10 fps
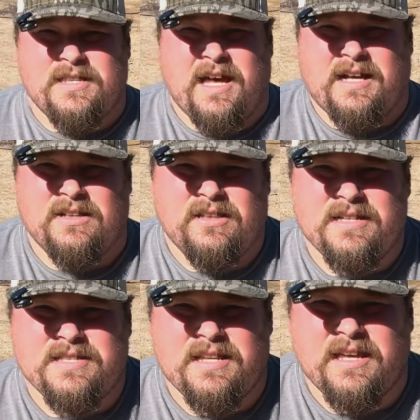that
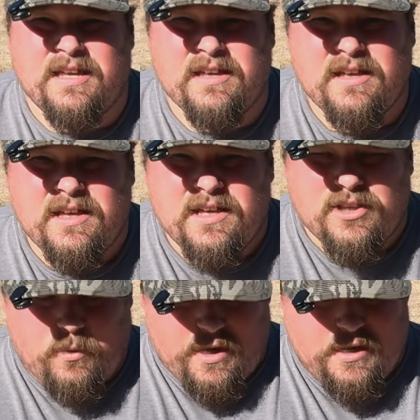glistening
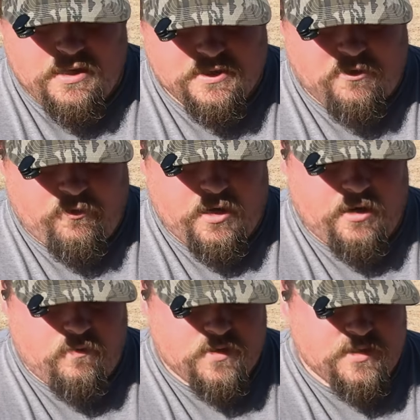the way it is over
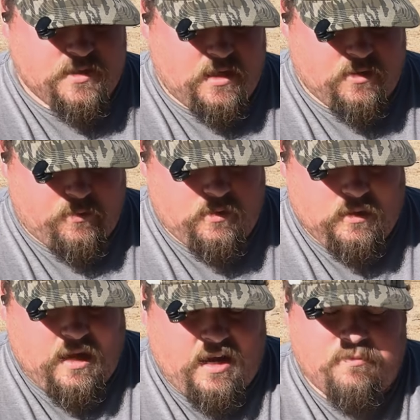here in the sun in real
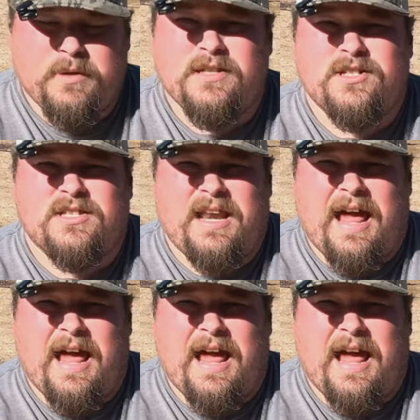life, but it's just an